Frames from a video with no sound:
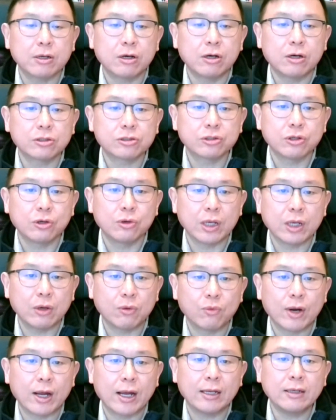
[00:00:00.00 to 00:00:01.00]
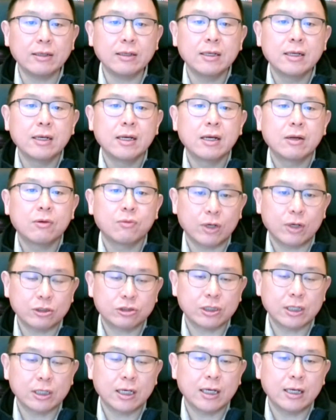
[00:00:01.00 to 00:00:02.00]
also Iran,
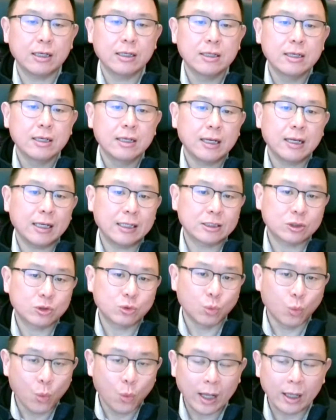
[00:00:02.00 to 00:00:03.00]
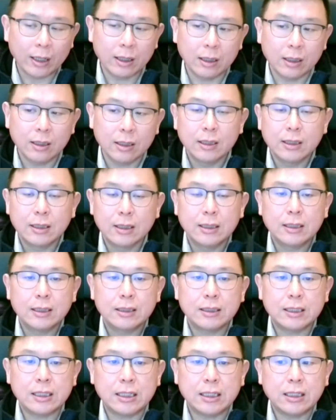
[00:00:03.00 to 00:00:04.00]
Russia as well.
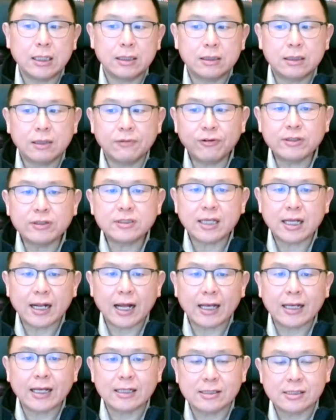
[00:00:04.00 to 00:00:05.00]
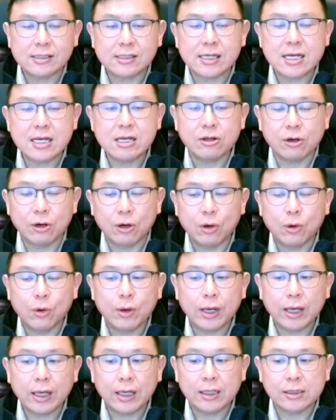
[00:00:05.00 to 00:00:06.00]
The difference that I can see
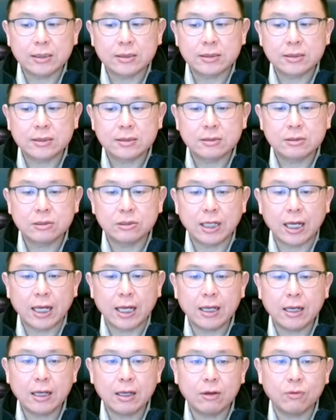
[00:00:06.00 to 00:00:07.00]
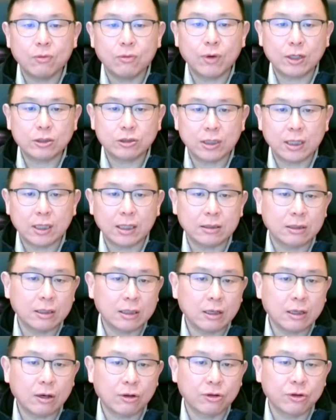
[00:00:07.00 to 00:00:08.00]
though is today Russia,
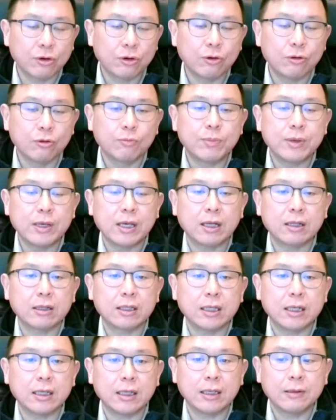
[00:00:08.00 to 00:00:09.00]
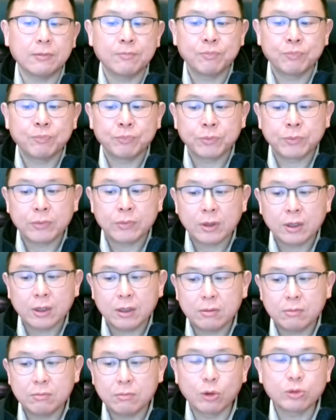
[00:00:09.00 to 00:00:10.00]
although being the
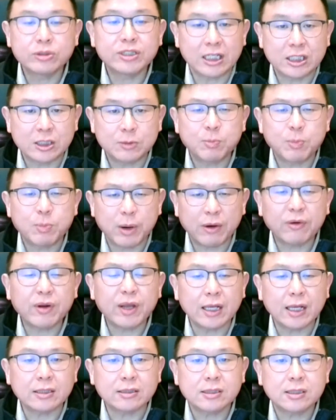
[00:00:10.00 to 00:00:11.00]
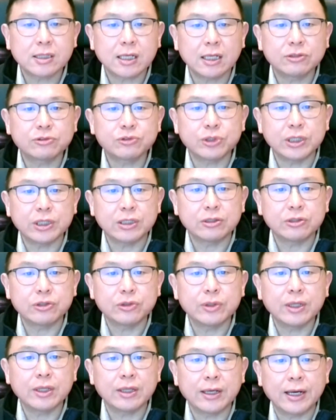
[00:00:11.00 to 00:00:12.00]
most experienced country in
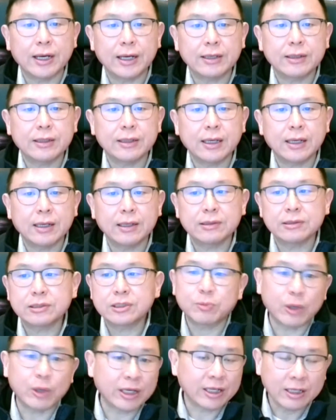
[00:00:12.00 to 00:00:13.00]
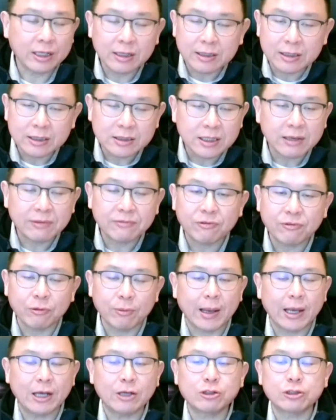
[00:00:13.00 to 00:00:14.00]
doing that, spreading
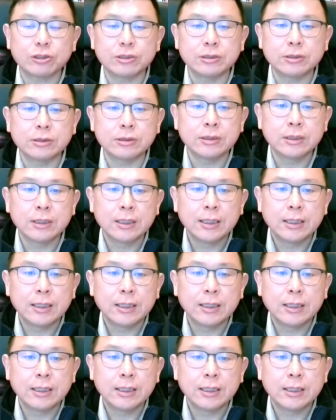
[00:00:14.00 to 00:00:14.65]
disinformation,